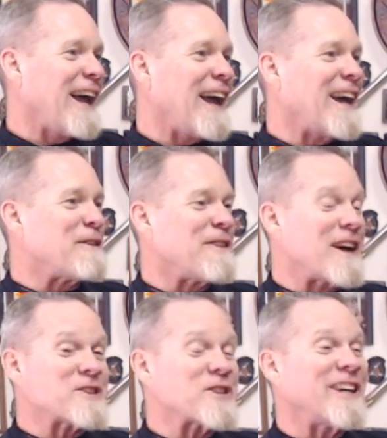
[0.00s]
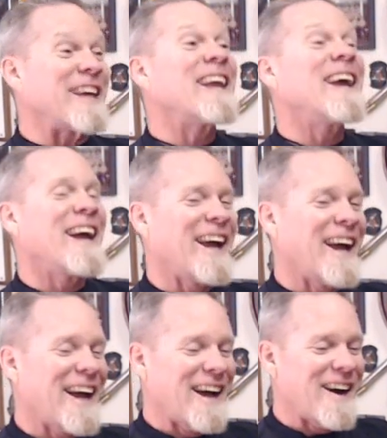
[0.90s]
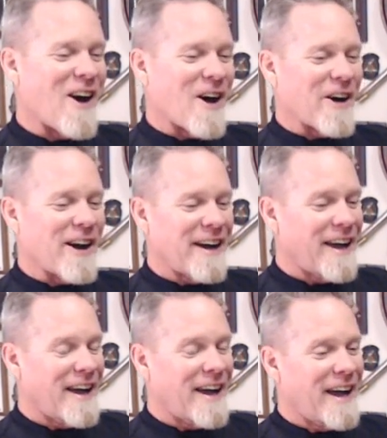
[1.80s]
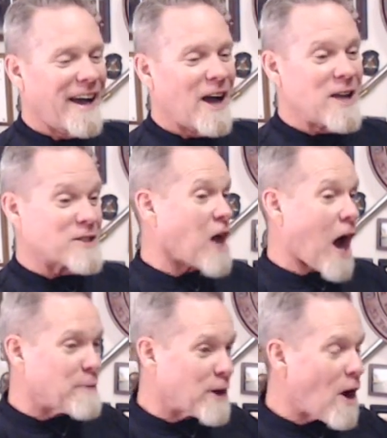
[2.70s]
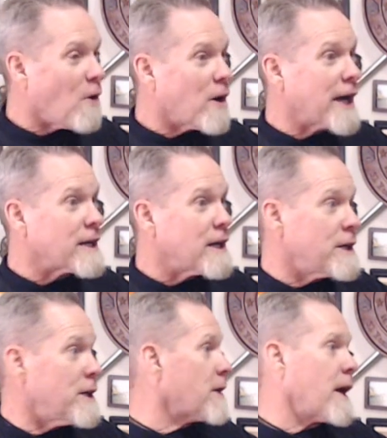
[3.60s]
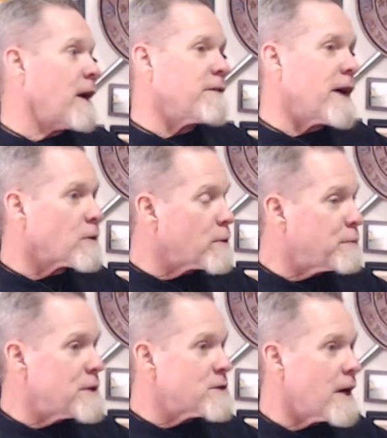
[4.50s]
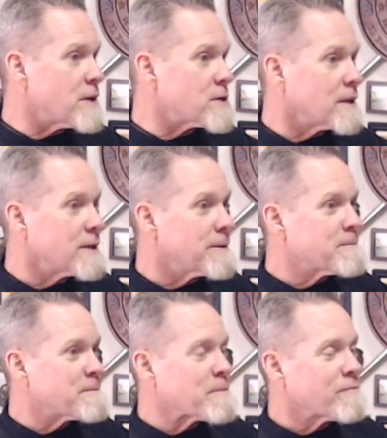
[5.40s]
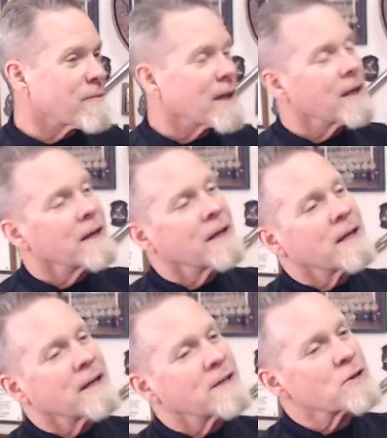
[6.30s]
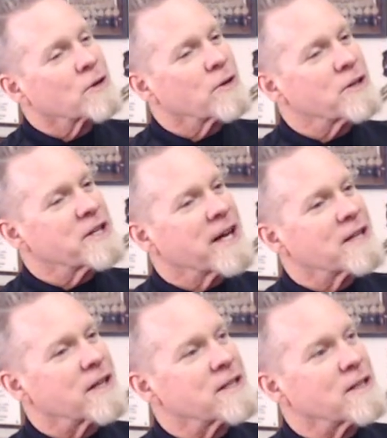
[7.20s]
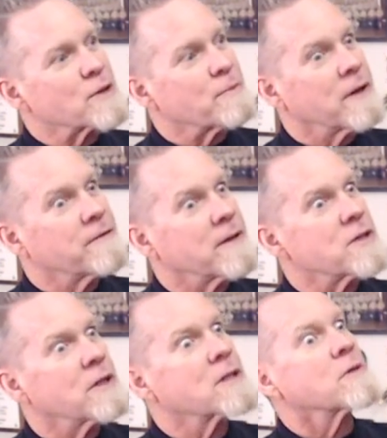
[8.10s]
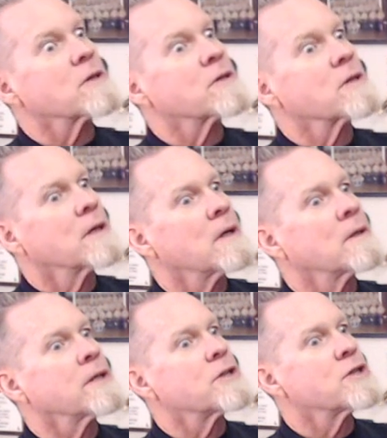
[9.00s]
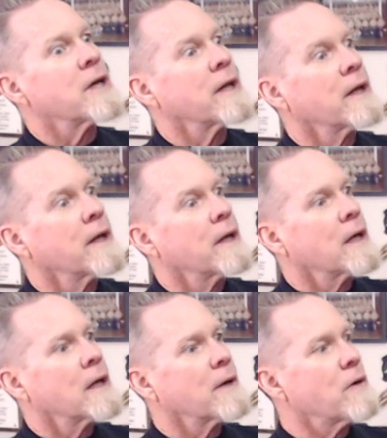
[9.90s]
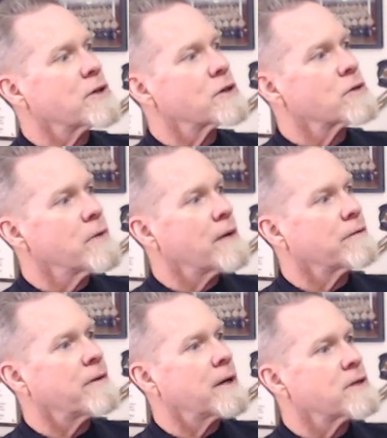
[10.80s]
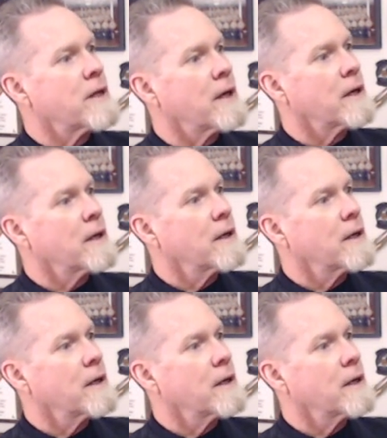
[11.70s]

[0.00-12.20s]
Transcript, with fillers: And eventually, it's time to go. Like a year and a half later, we're PCS. Yeah. So Christy has like this epiphany. She looks at me. She goes, "Holy shit!" I'm like, "What?" She goes, "We never found a snake."